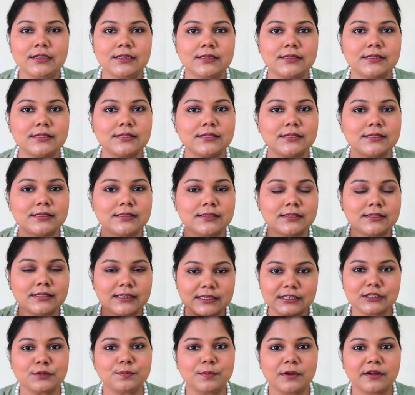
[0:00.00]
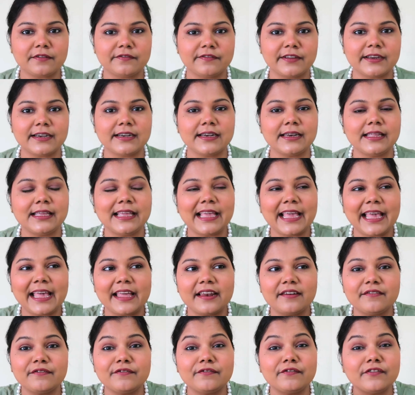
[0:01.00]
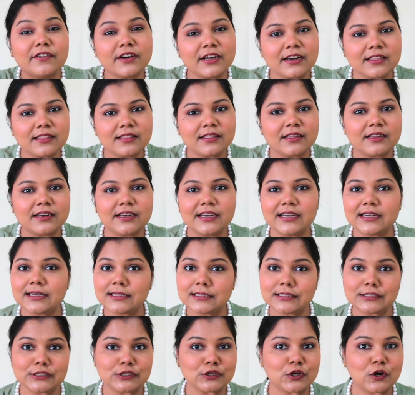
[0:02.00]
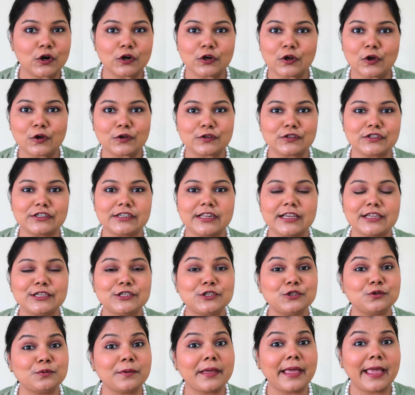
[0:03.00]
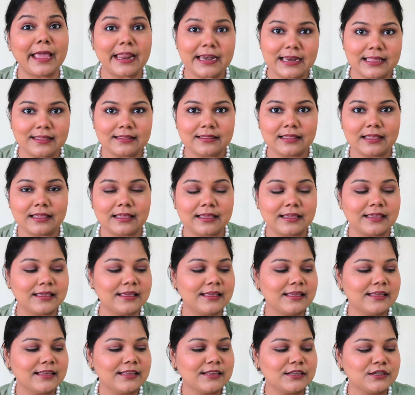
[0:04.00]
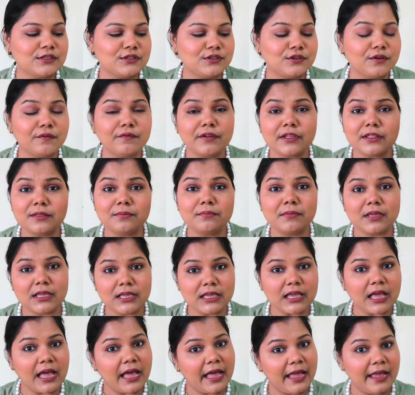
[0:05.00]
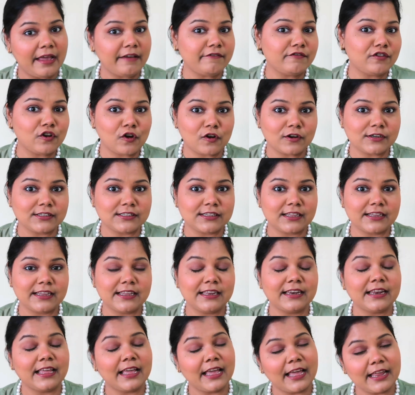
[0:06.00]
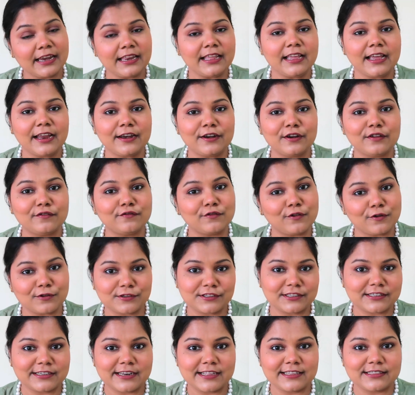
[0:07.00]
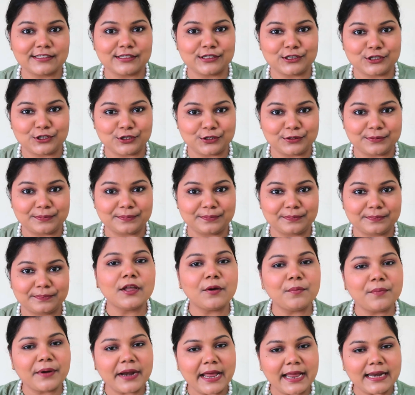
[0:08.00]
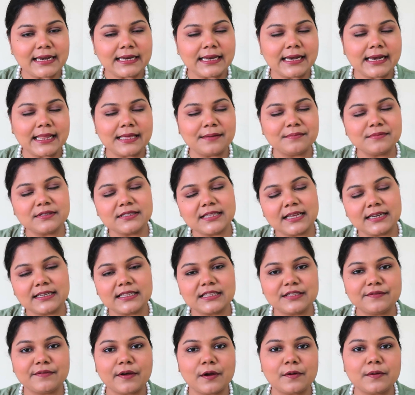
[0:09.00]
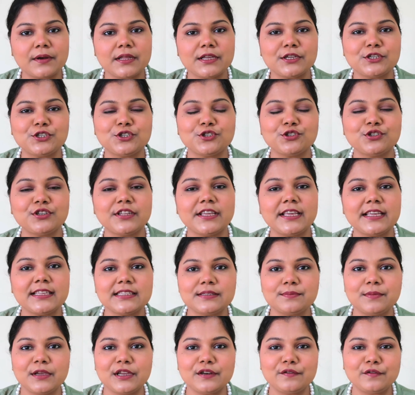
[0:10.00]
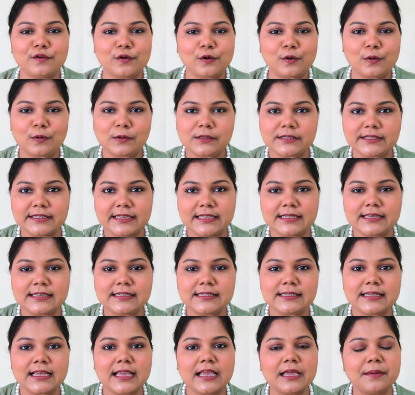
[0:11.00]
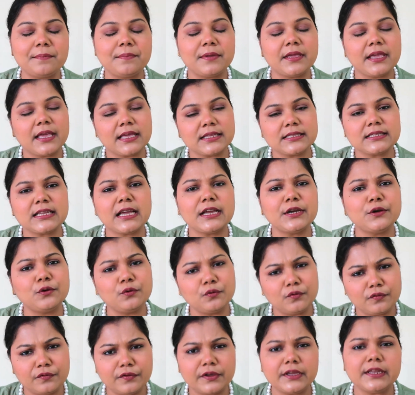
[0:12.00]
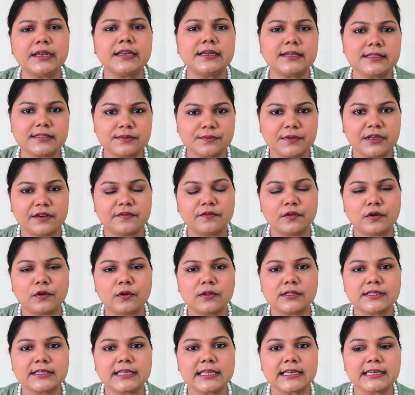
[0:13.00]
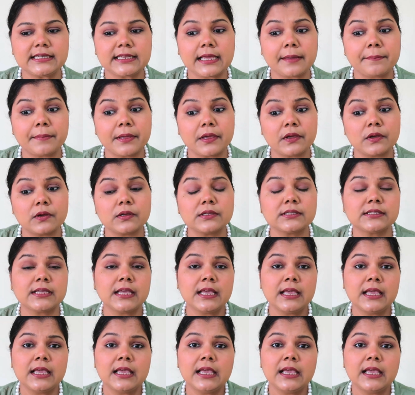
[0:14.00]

sits perfectly, and further it does not oxidize to anything. So with me, I have not seen any kind of oxidization. Now, brand claims that this foundation is made for all skin type. Yes, I do feel it is made for all skin type, because